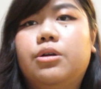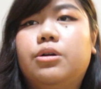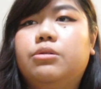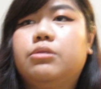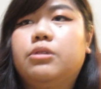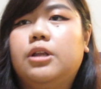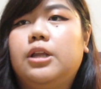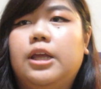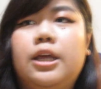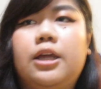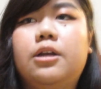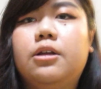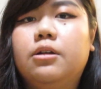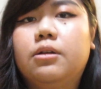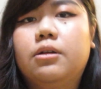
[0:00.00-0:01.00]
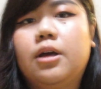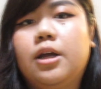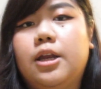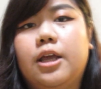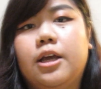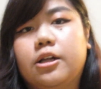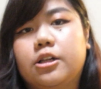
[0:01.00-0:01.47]
you don't need
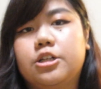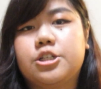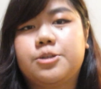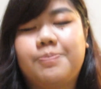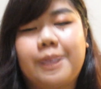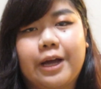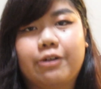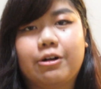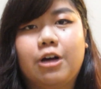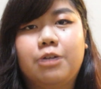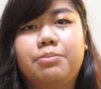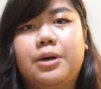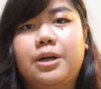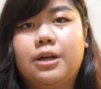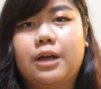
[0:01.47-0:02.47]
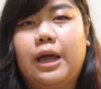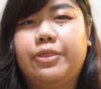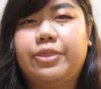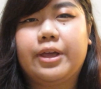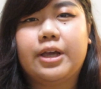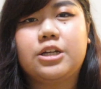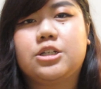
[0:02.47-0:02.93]
an English background, but I
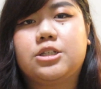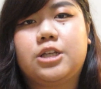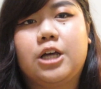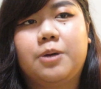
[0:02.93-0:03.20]
think it just